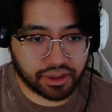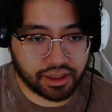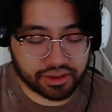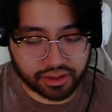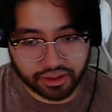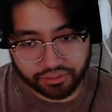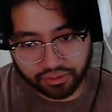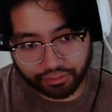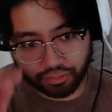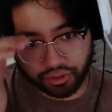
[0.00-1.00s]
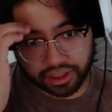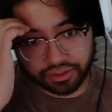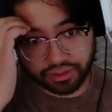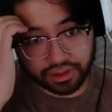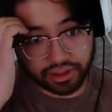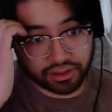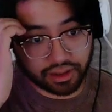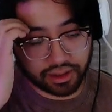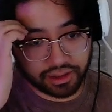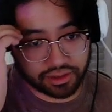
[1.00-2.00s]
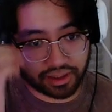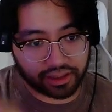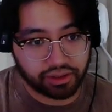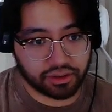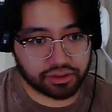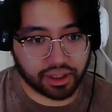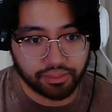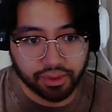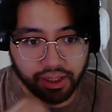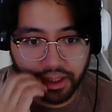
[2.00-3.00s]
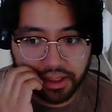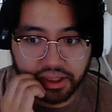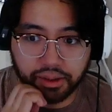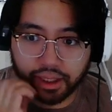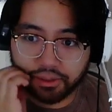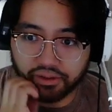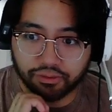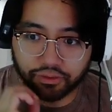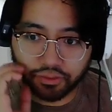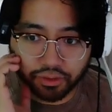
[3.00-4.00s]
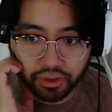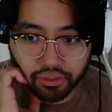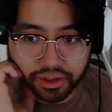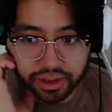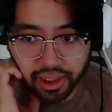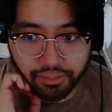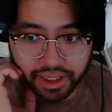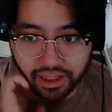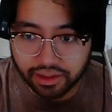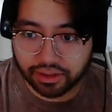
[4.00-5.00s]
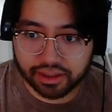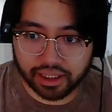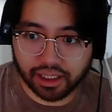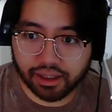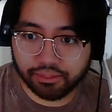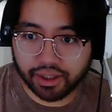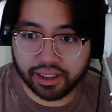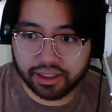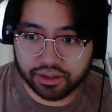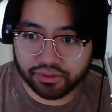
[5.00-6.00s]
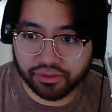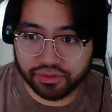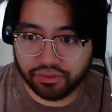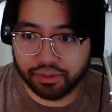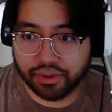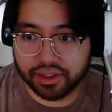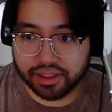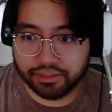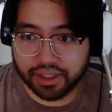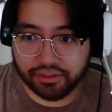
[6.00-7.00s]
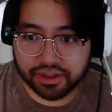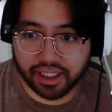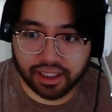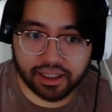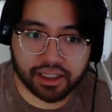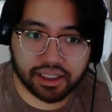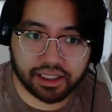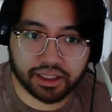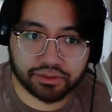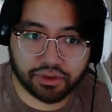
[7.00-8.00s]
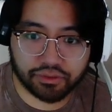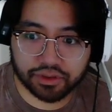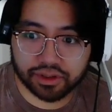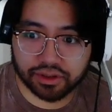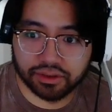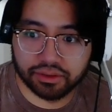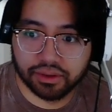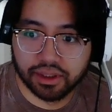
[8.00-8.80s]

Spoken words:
started off with a brick. So he just had to hard drop Growlmon for 4, which let me start setting up. I Digivolve into Vmon, set up Davis Ken, and then Digivolve for 2